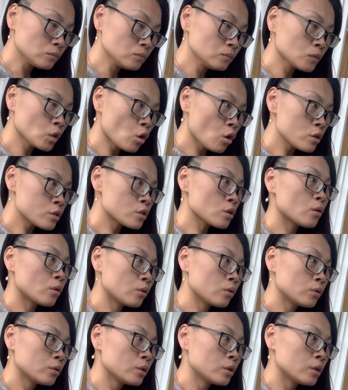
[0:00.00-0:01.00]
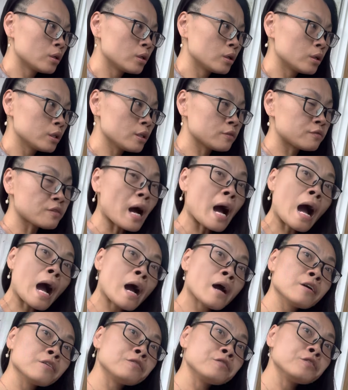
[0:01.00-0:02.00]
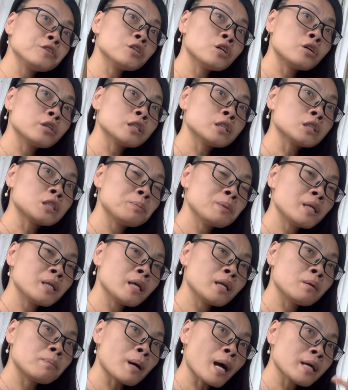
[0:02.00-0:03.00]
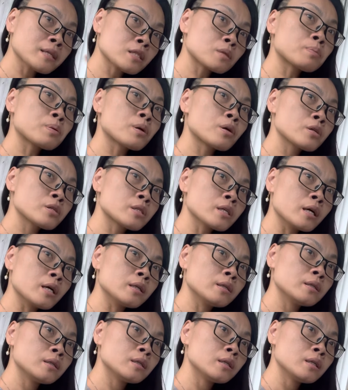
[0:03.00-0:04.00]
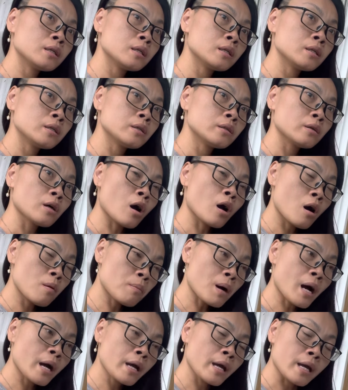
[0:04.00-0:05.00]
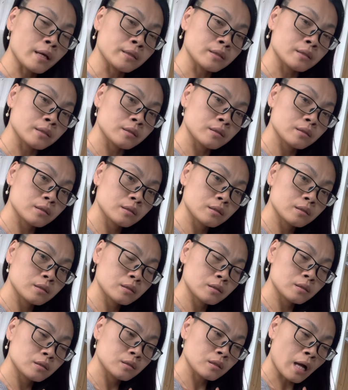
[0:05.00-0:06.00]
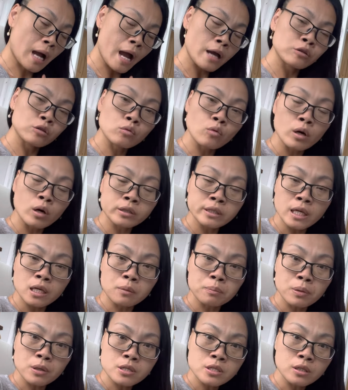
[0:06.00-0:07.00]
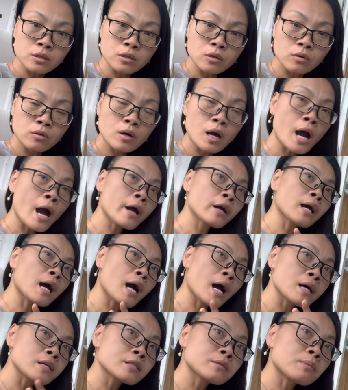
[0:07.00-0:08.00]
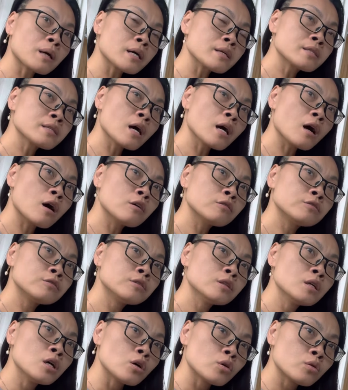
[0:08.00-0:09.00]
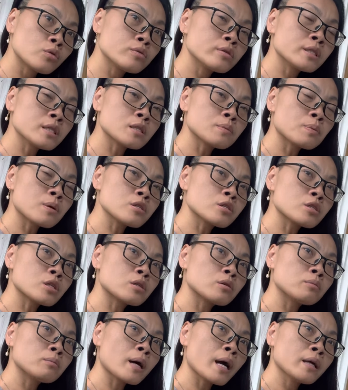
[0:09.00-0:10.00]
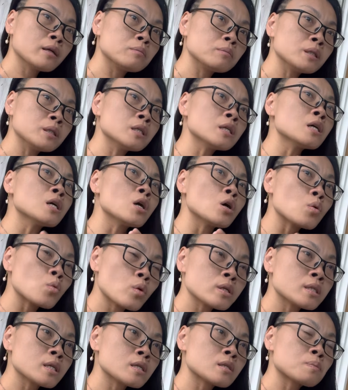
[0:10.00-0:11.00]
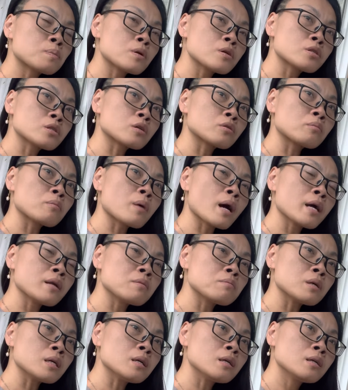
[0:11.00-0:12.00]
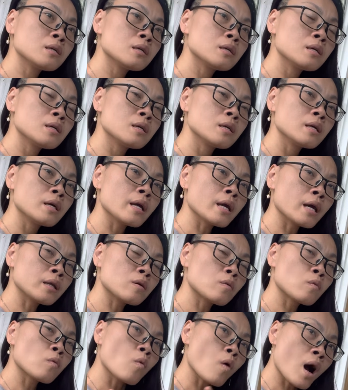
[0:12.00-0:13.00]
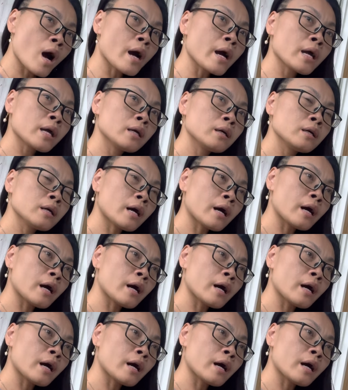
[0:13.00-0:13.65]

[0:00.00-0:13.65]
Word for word: also, if I feel intimidated by this person on my end, I don't want to take it personal. I'm going to ask myself who this person reminded me, what this person reminded me, and why